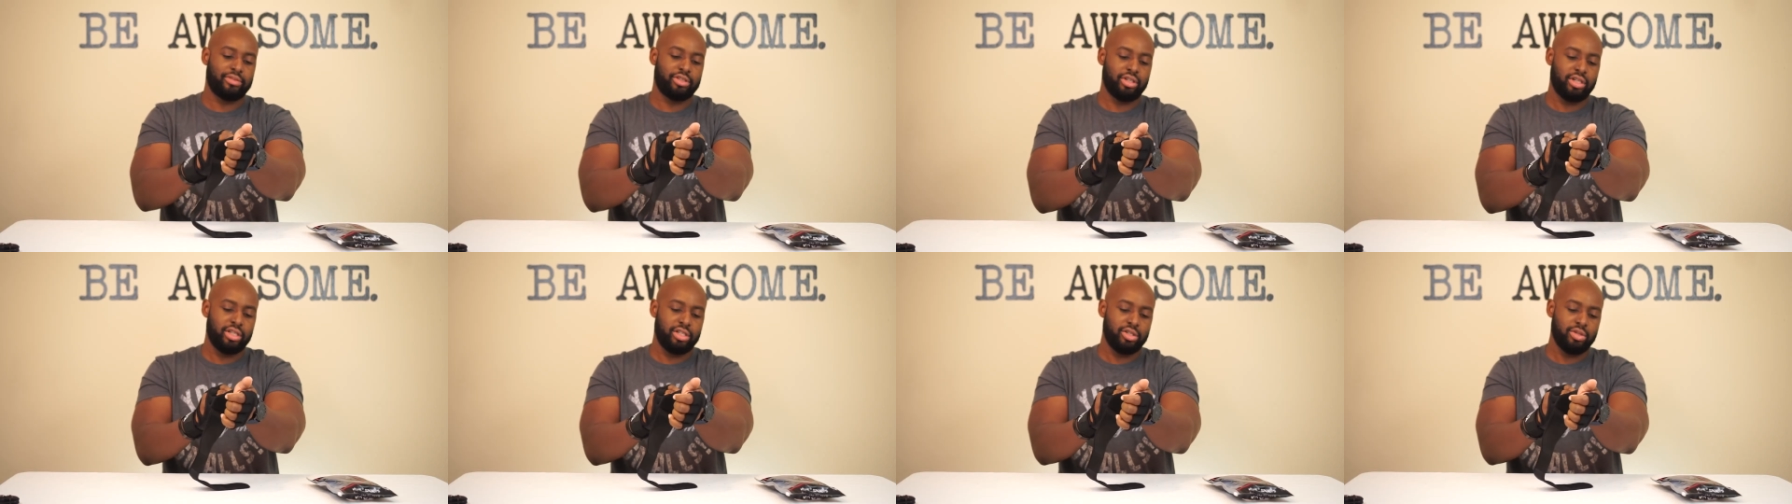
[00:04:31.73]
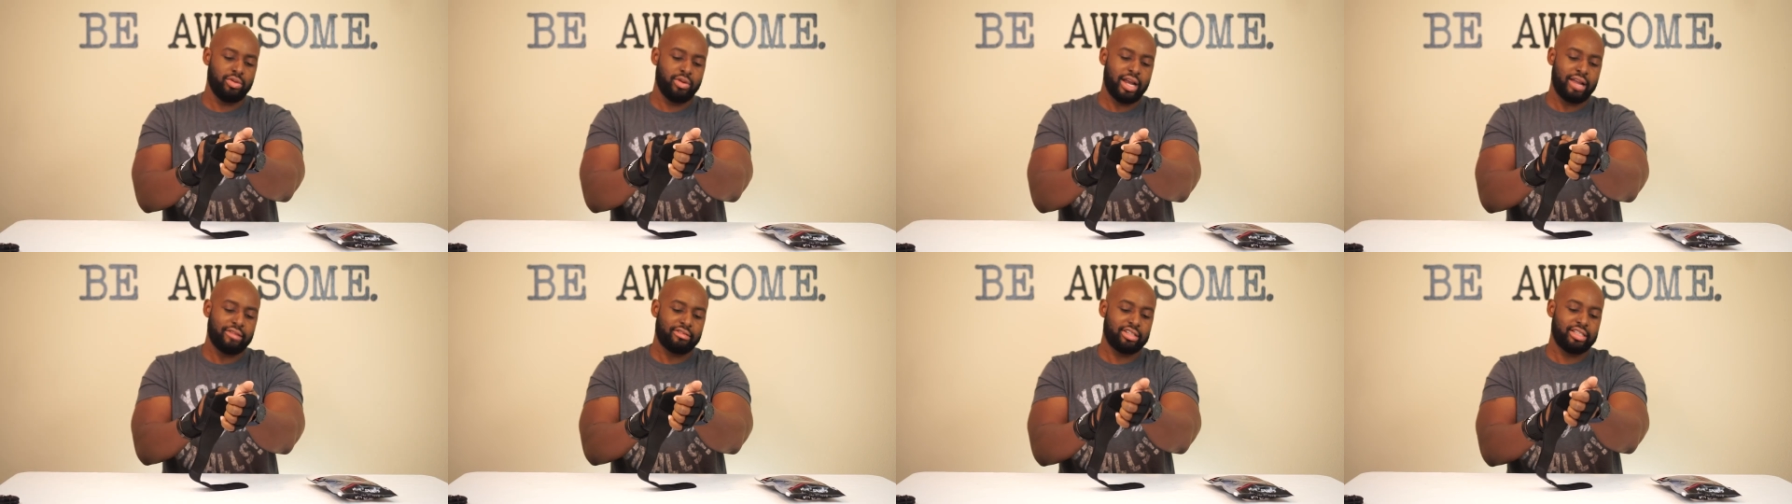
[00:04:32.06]
So you
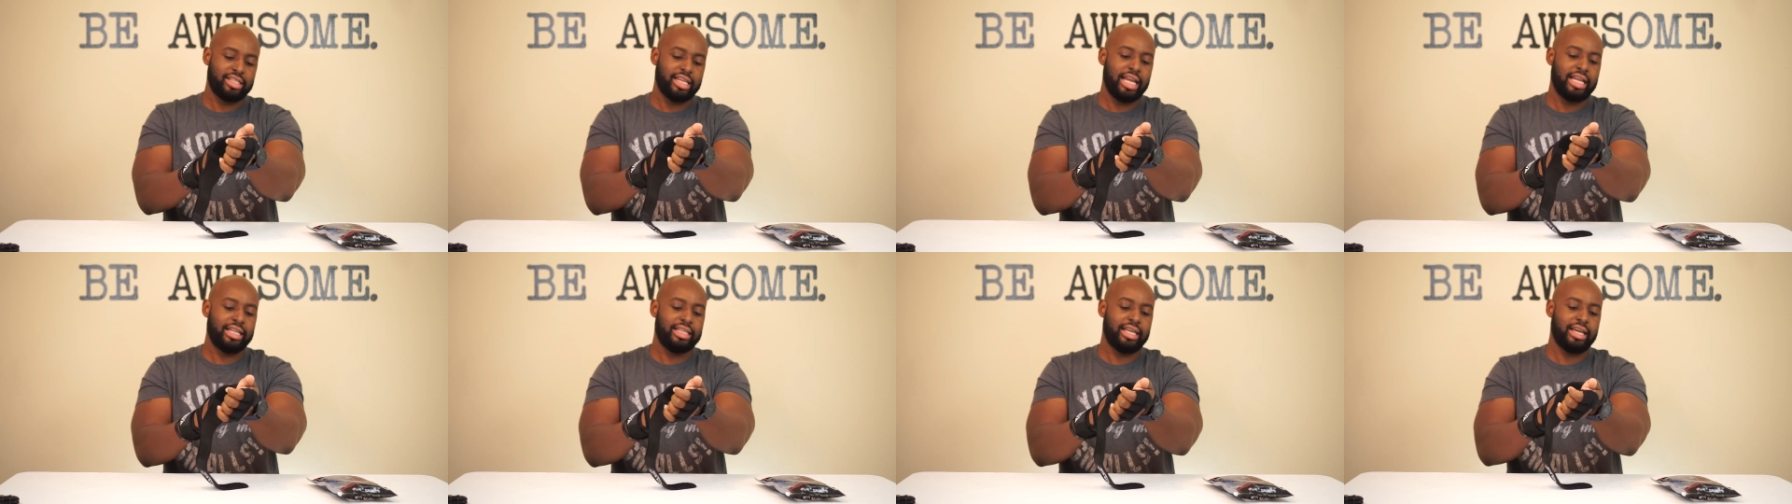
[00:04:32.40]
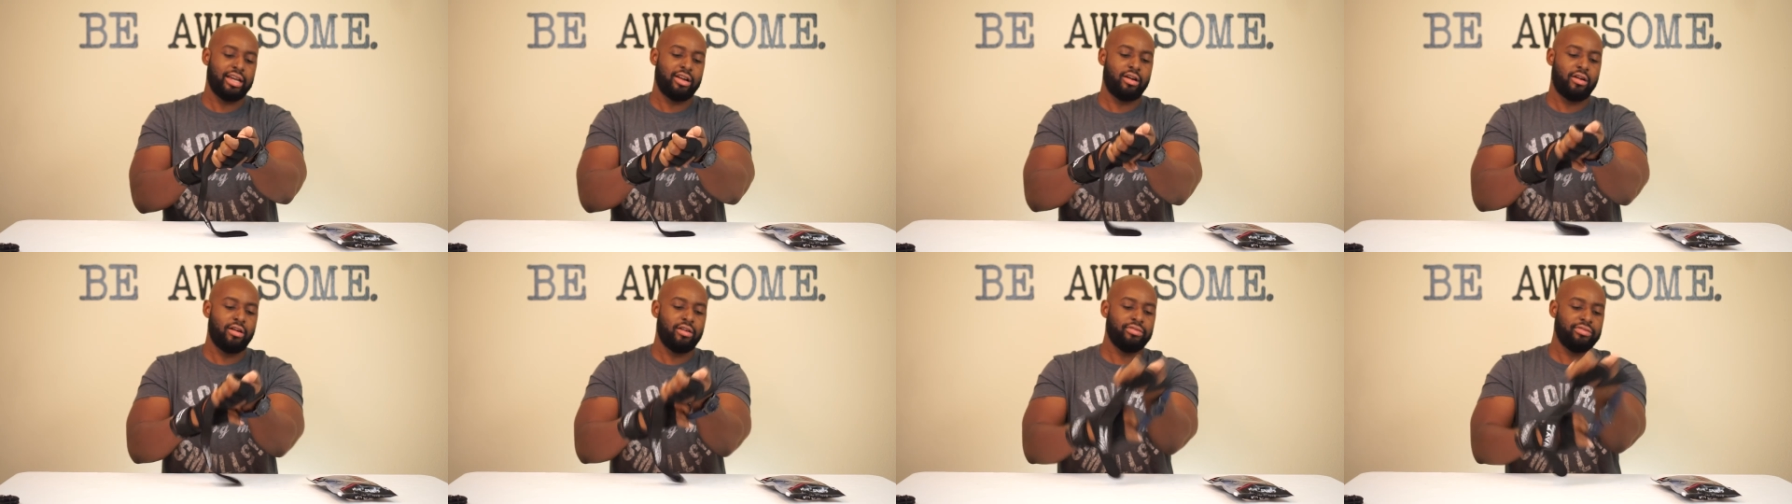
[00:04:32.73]
do have to take that
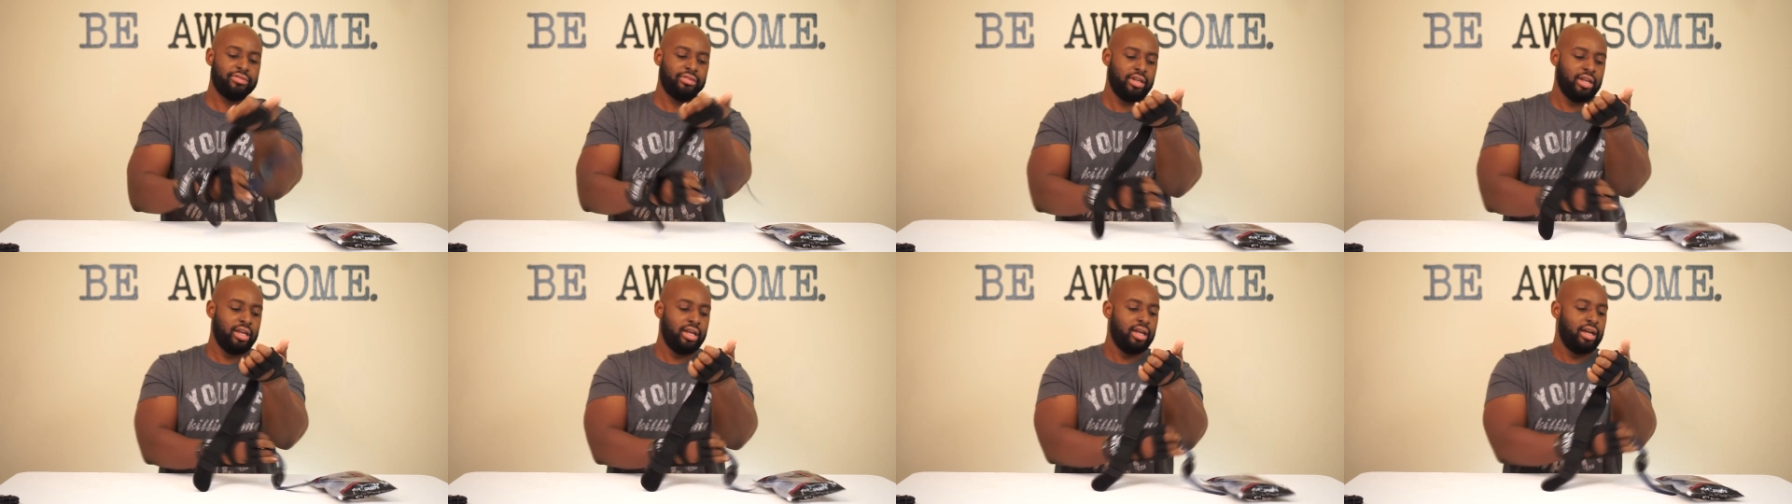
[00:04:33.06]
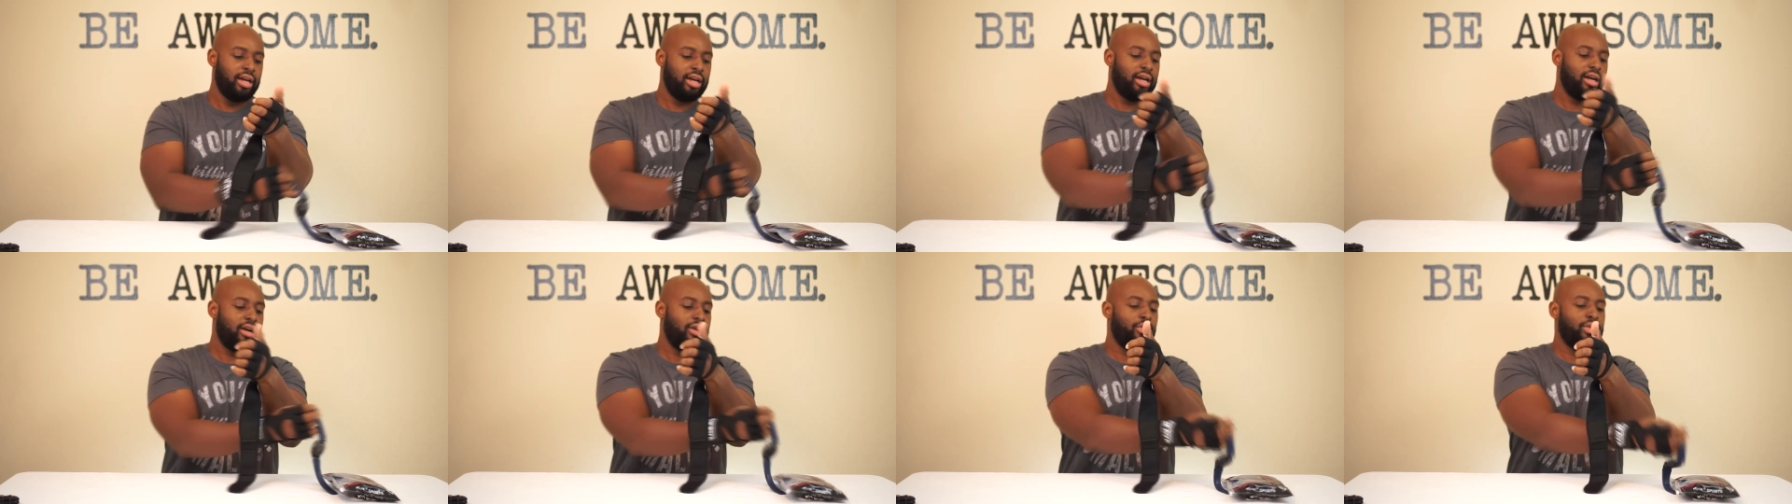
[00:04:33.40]
off uh,